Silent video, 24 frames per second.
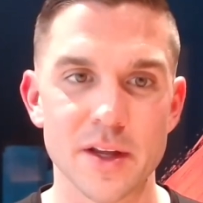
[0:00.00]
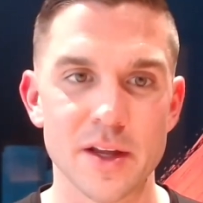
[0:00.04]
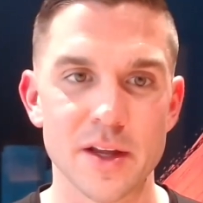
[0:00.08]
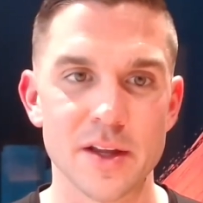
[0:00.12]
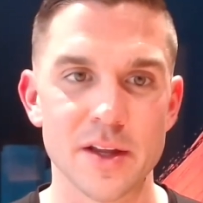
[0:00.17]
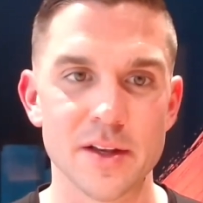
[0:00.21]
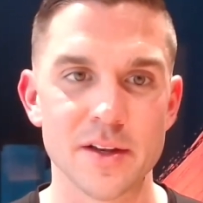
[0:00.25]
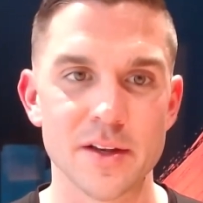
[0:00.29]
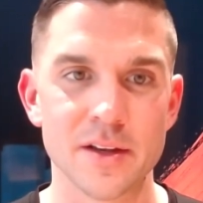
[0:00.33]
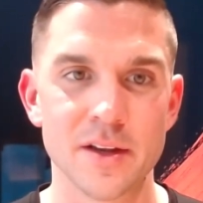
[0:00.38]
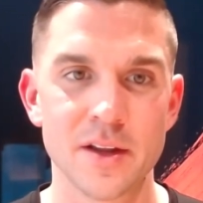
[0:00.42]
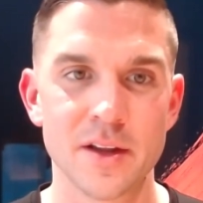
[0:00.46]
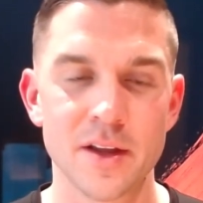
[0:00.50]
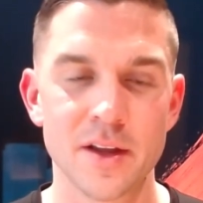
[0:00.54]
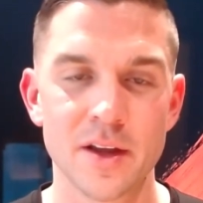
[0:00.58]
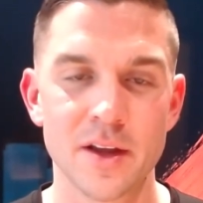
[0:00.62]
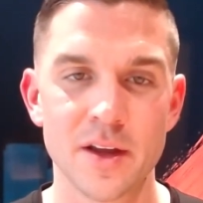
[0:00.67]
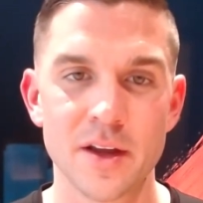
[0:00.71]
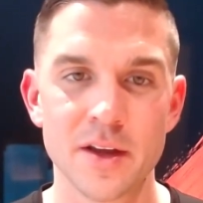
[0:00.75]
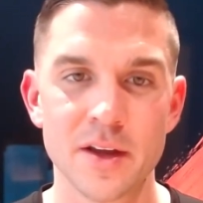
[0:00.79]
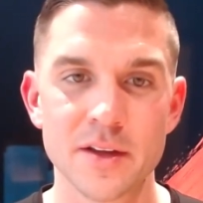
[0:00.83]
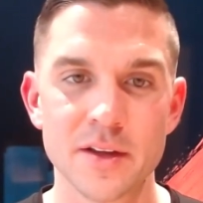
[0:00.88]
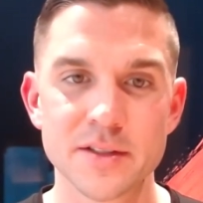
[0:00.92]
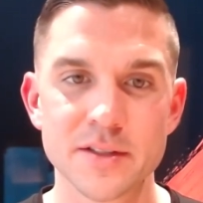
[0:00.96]
And
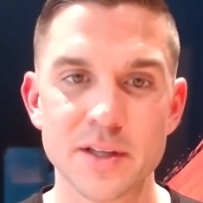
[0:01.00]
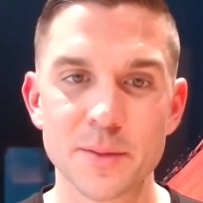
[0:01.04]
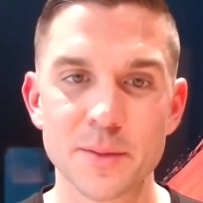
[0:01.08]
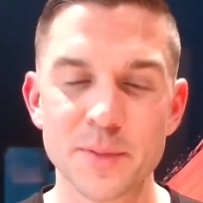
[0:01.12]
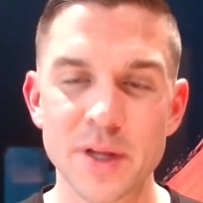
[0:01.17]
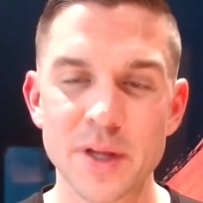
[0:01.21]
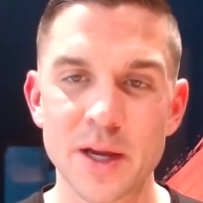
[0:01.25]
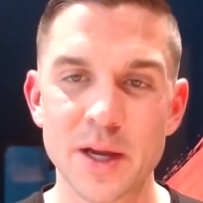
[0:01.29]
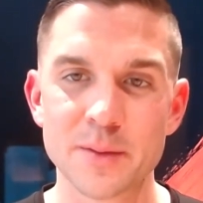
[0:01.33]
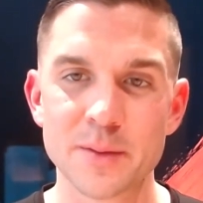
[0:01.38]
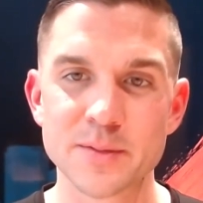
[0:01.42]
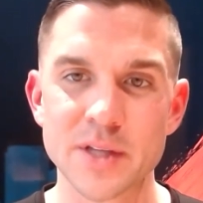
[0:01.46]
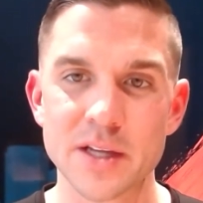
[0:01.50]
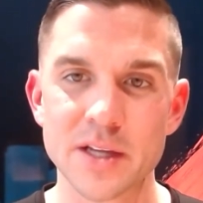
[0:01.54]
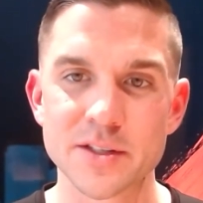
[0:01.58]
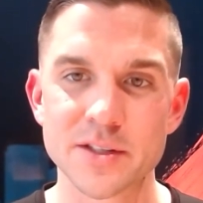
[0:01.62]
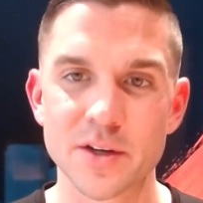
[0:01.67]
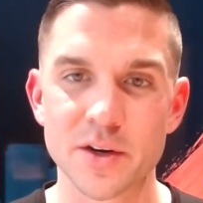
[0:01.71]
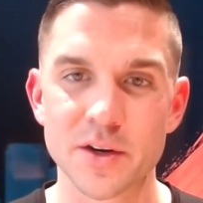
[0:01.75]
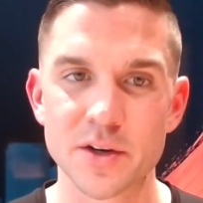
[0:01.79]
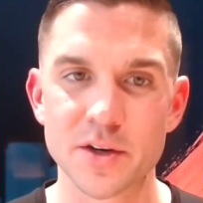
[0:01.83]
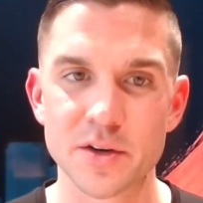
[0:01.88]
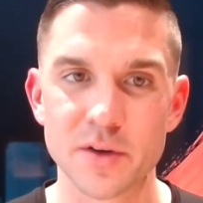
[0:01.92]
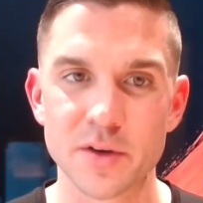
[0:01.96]
sometimes that's
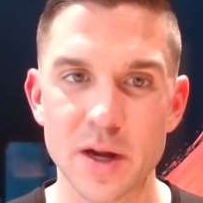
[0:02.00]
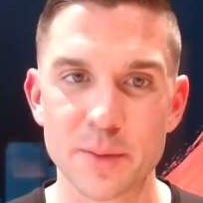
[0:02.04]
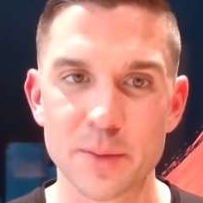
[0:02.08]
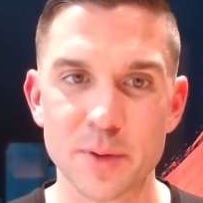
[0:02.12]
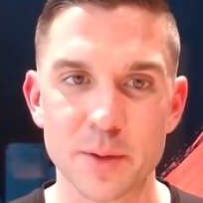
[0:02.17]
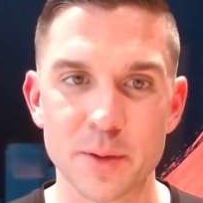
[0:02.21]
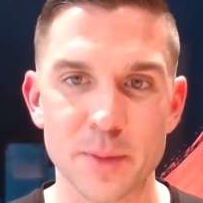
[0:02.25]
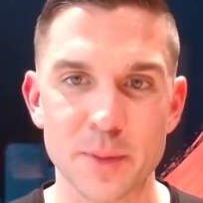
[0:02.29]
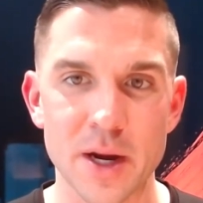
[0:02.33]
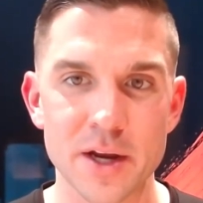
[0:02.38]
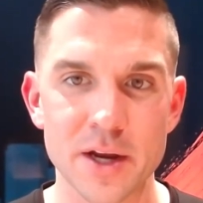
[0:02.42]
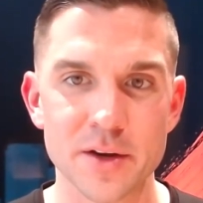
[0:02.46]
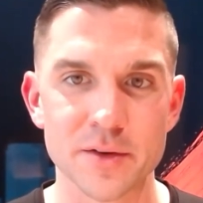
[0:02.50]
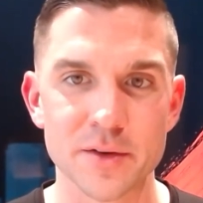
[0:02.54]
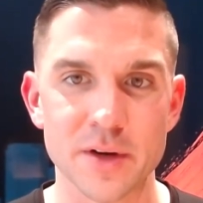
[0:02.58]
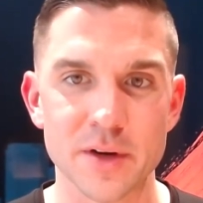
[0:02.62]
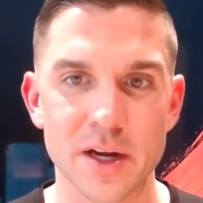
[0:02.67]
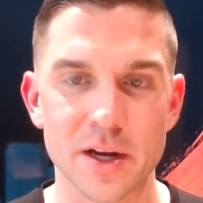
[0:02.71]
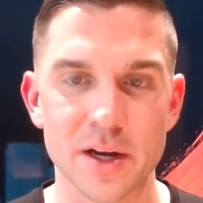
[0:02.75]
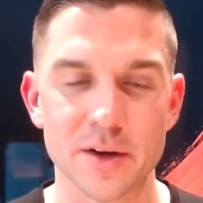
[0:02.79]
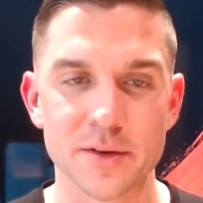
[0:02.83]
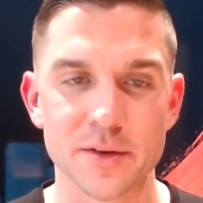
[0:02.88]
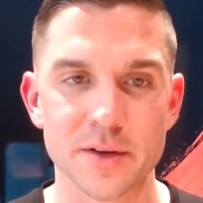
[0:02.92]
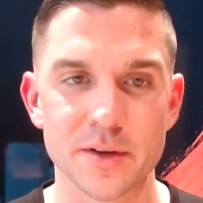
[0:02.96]
hard to wrap our mind
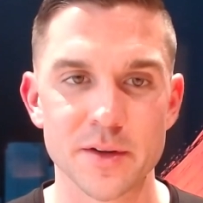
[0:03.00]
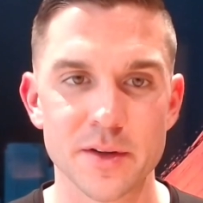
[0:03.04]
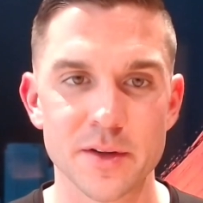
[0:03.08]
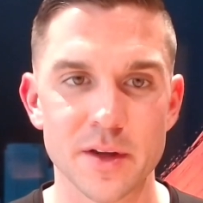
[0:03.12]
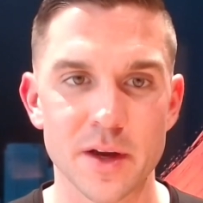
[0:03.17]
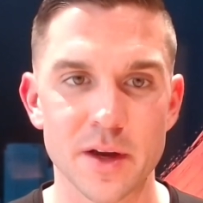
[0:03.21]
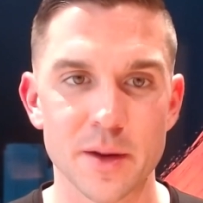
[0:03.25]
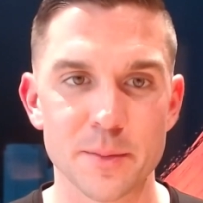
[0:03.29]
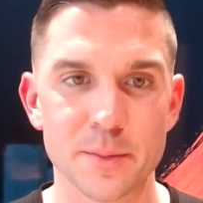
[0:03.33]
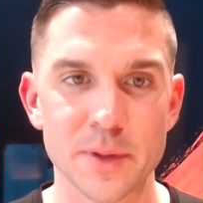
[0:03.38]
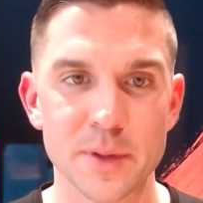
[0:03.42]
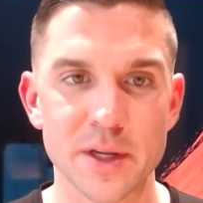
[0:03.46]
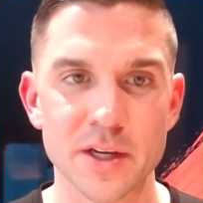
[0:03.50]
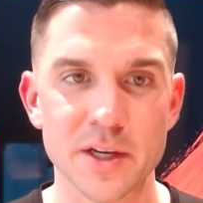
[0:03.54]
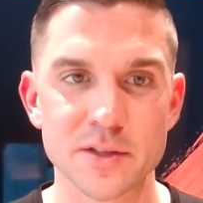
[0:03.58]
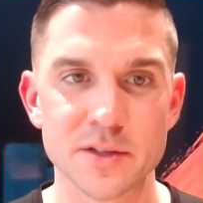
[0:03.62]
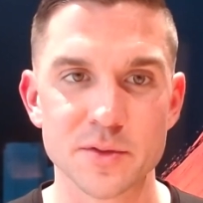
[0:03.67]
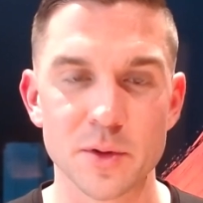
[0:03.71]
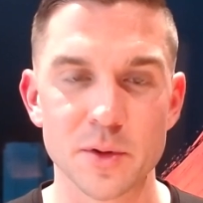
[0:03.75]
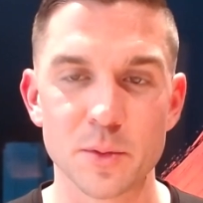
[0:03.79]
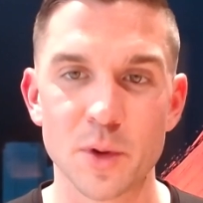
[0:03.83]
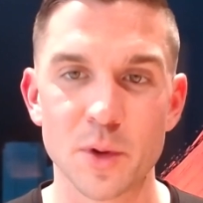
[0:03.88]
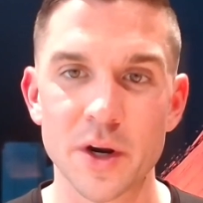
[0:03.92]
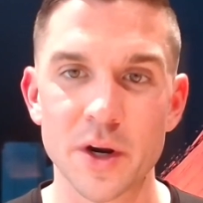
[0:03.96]
around
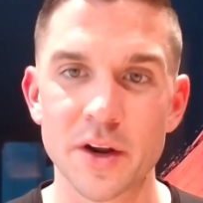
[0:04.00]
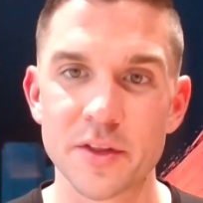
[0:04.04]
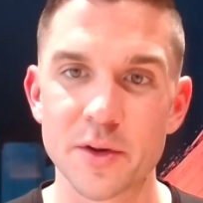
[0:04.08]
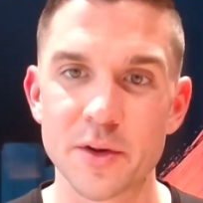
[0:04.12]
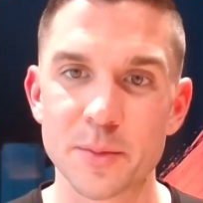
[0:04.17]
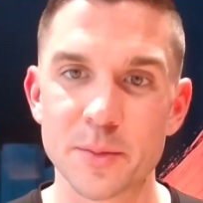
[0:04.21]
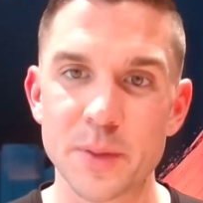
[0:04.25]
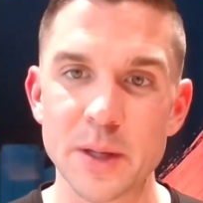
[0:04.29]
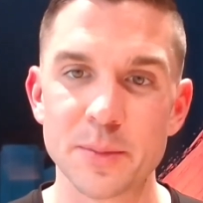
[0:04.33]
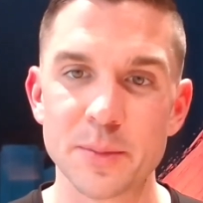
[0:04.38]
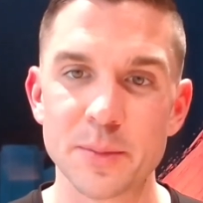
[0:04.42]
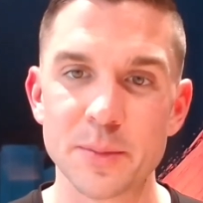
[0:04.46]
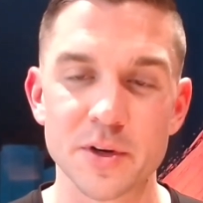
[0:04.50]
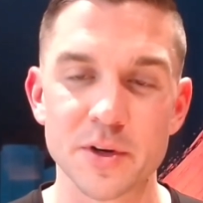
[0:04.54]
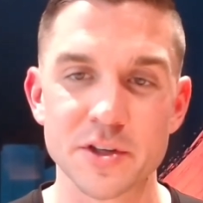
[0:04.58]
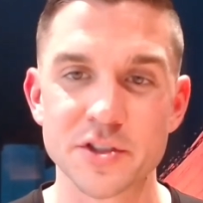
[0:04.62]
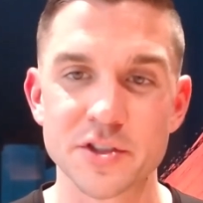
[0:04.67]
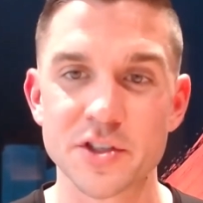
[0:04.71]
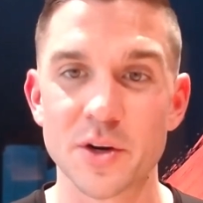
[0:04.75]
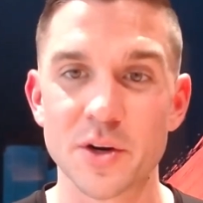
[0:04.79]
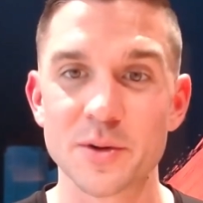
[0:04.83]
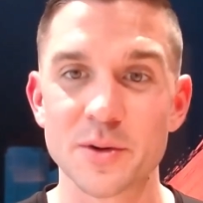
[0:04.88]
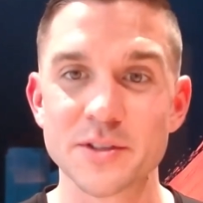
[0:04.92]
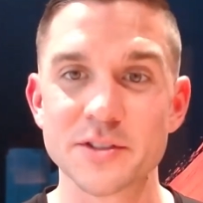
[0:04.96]
because we want other people to
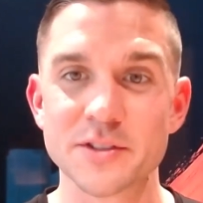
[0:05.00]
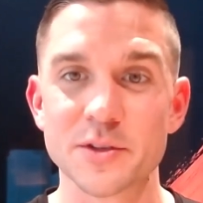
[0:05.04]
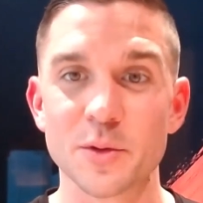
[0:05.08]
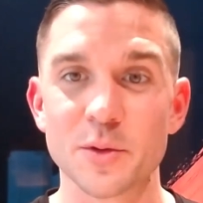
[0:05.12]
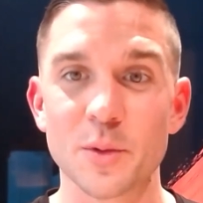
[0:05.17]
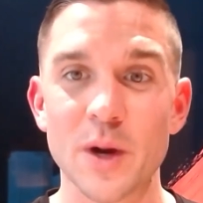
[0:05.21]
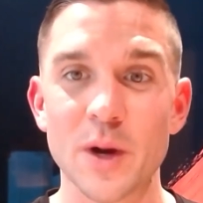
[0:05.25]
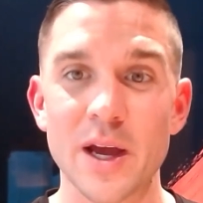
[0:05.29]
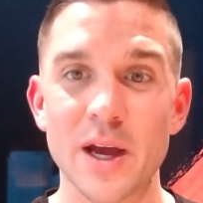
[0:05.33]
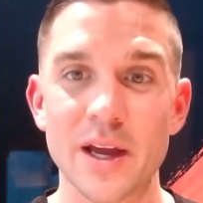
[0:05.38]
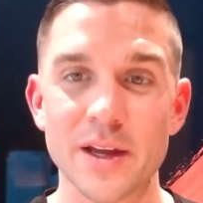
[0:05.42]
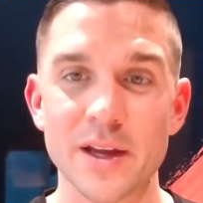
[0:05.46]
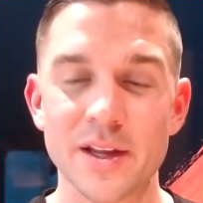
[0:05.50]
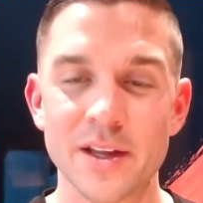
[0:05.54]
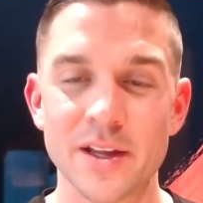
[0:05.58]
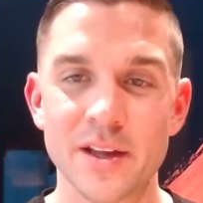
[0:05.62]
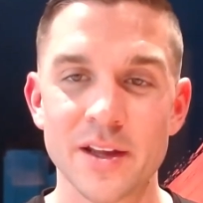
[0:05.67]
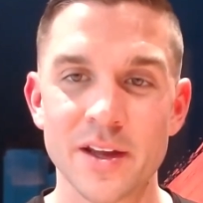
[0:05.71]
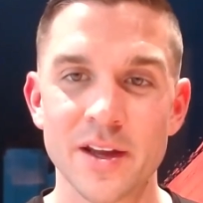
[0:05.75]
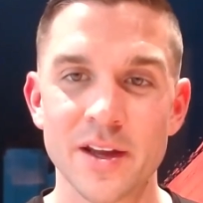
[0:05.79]
show us the way.